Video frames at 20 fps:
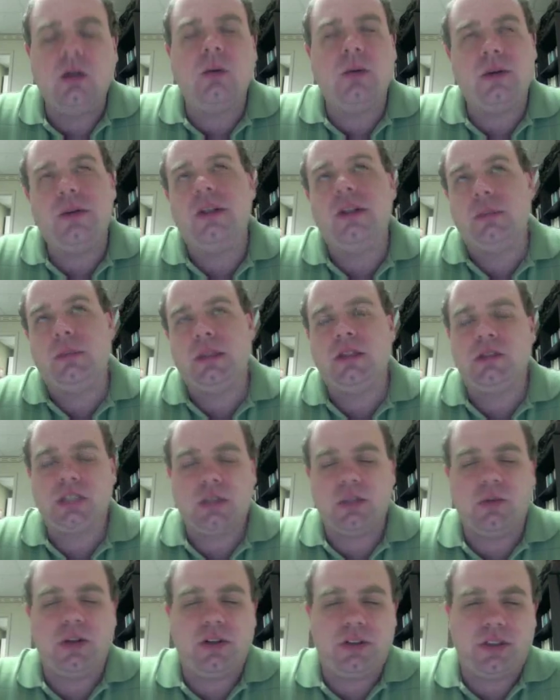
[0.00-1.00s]
just say one other
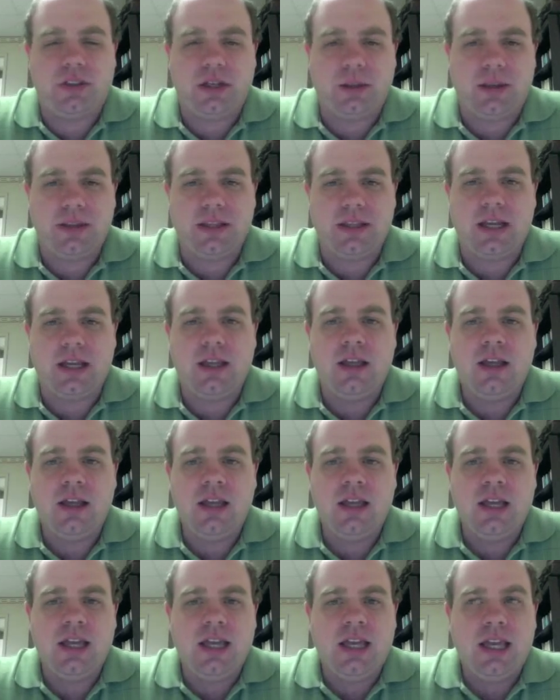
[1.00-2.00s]
thing about that.
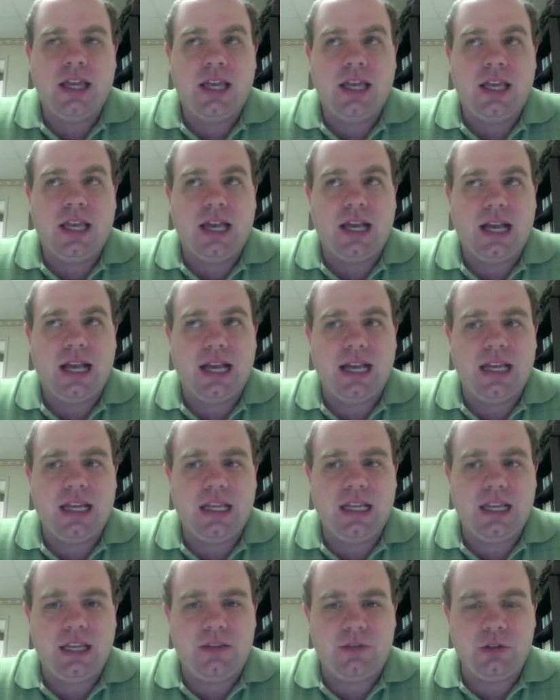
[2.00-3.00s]
If you
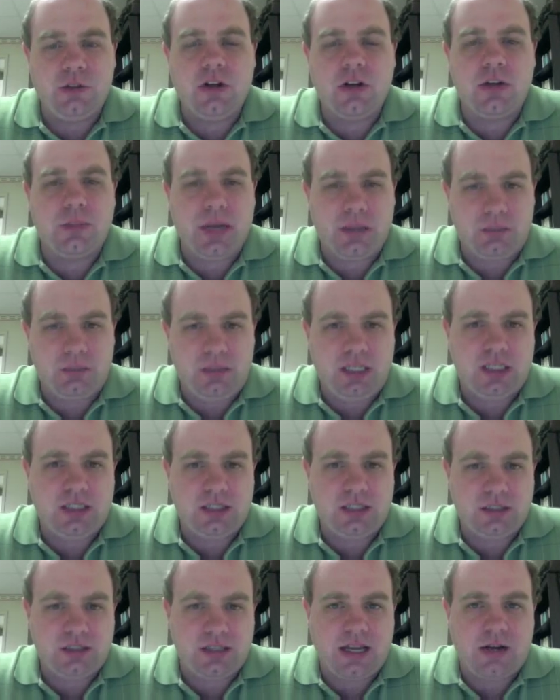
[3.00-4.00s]
go to my
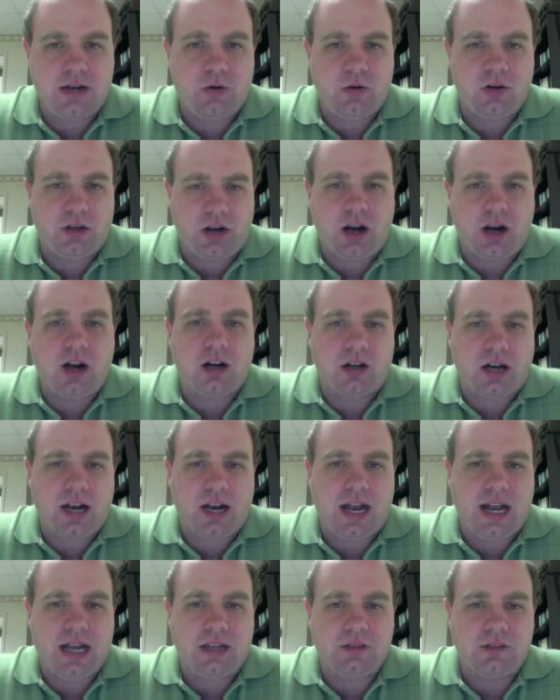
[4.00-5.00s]
Mises.org
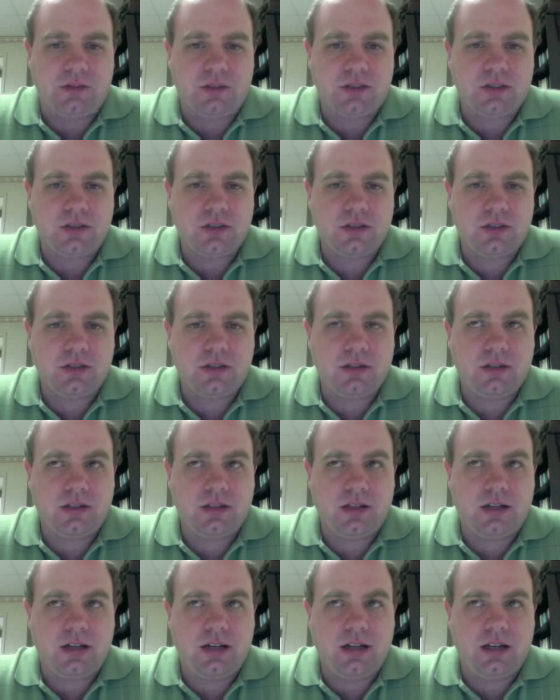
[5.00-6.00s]
archives,
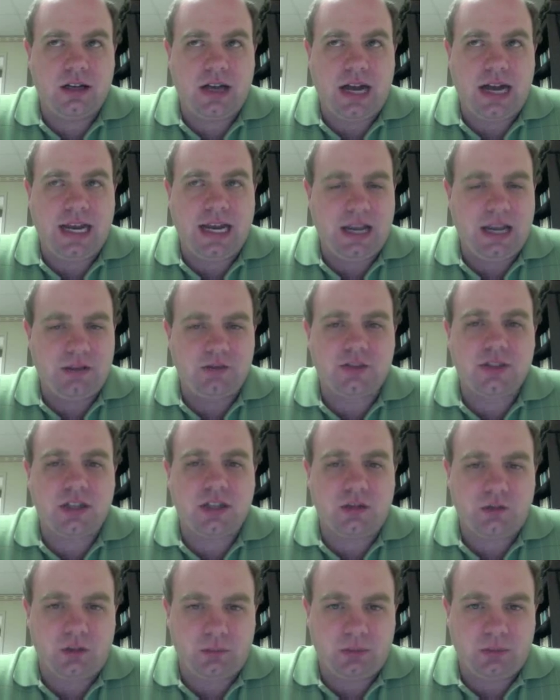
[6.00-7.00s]
I have several
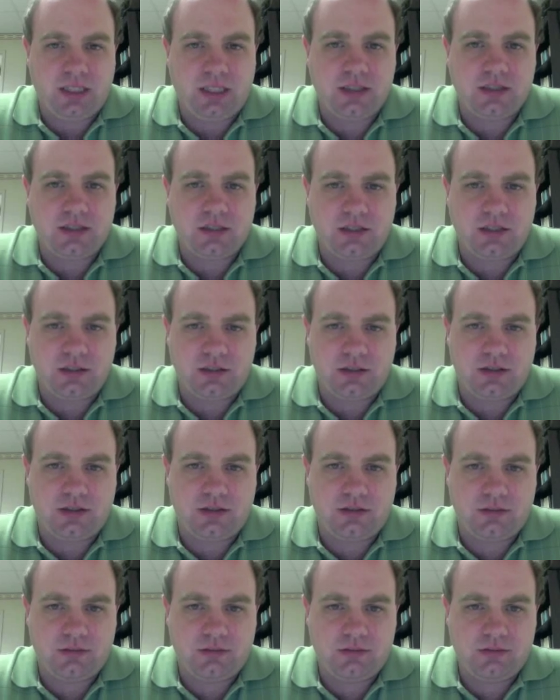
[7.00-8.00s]
pieces
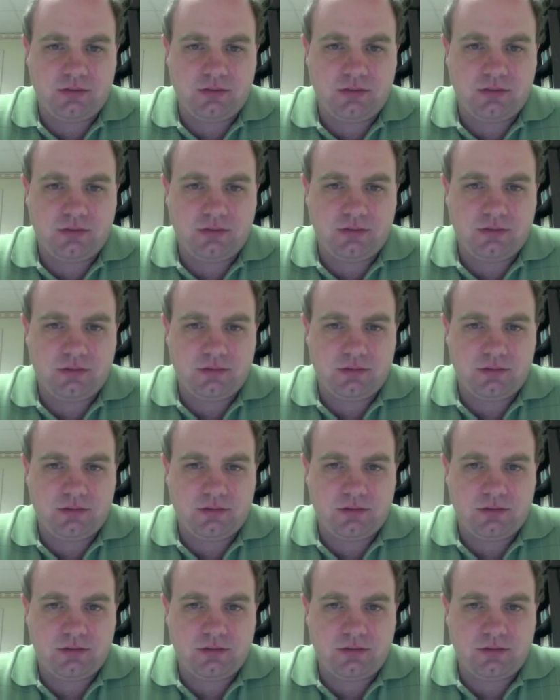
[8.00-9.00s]

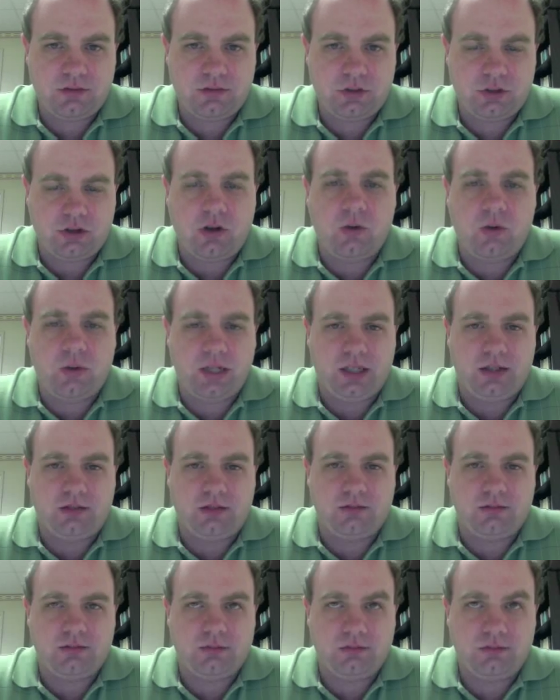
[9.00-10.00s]
showing
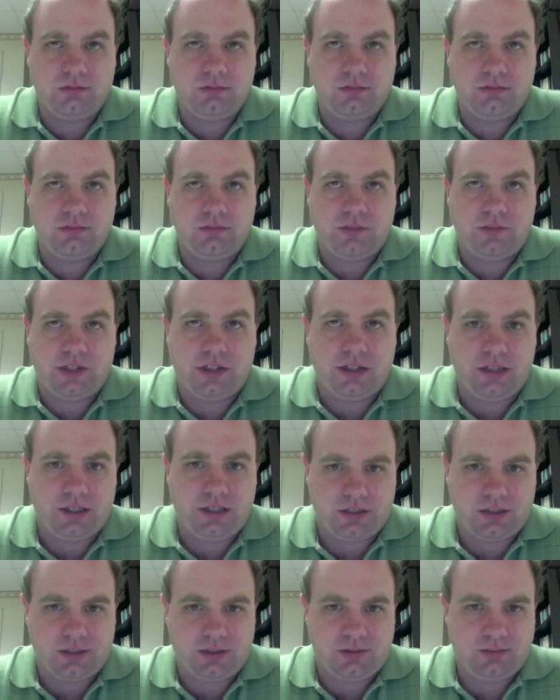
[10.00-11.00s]
various
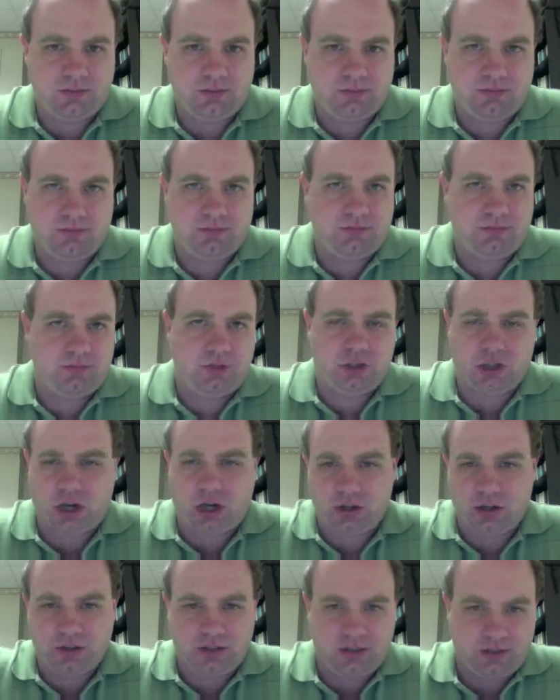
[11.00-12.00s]
charts and
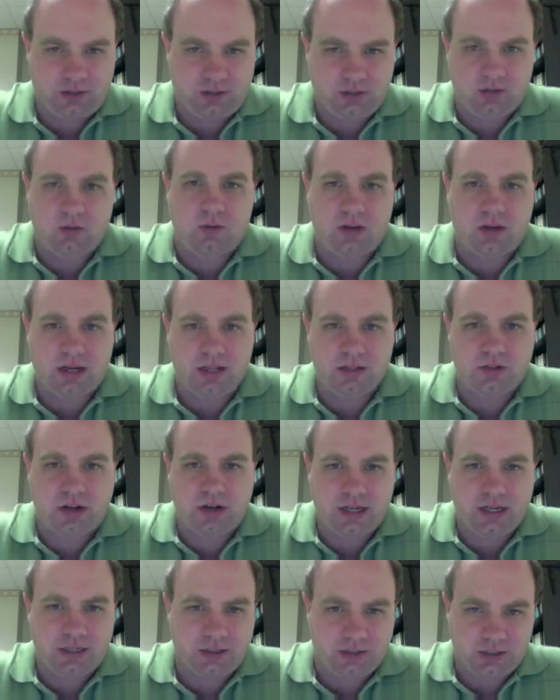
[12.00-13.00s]
so on, trying to
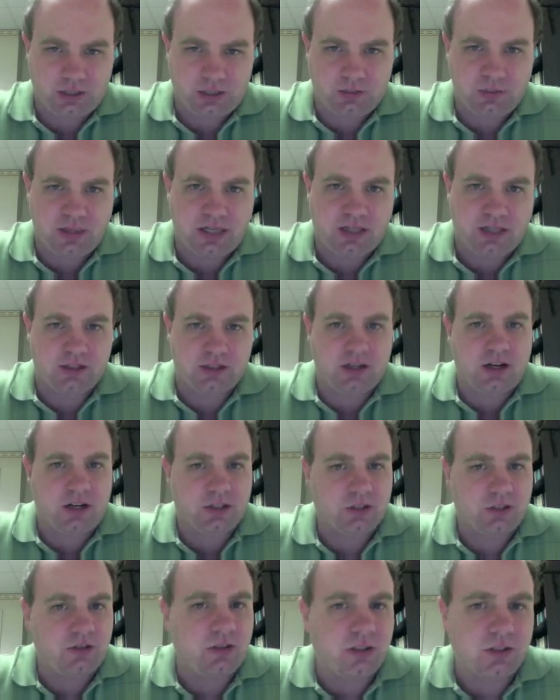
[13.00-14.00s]
spell out the Austrian
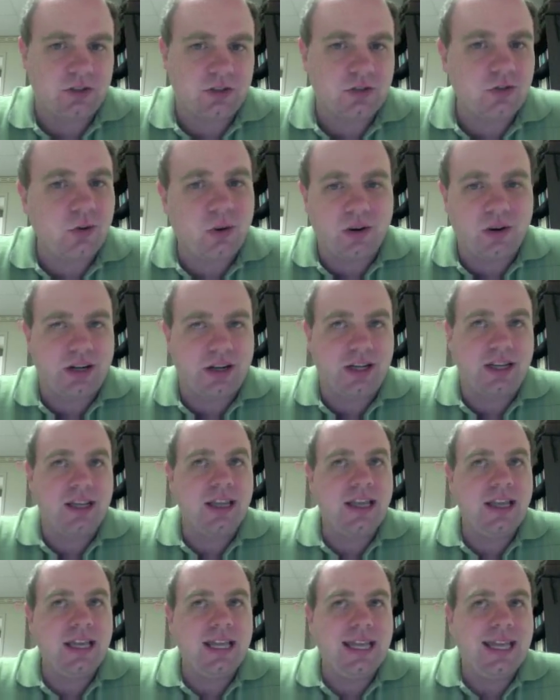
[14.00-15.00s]
story,
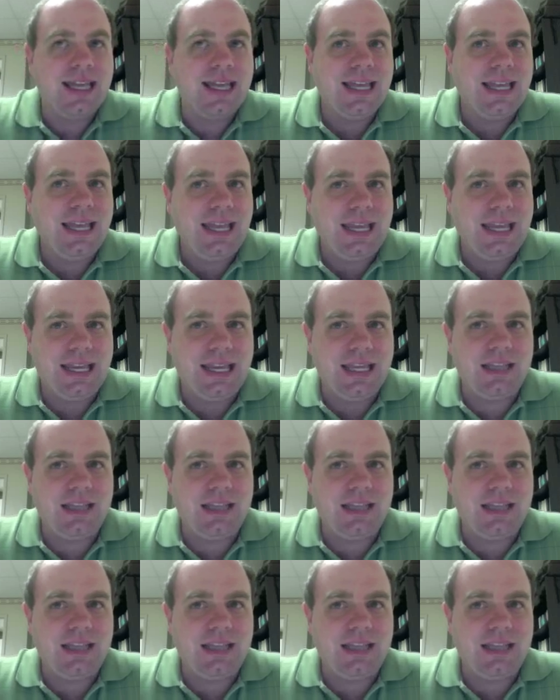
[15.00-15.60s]
and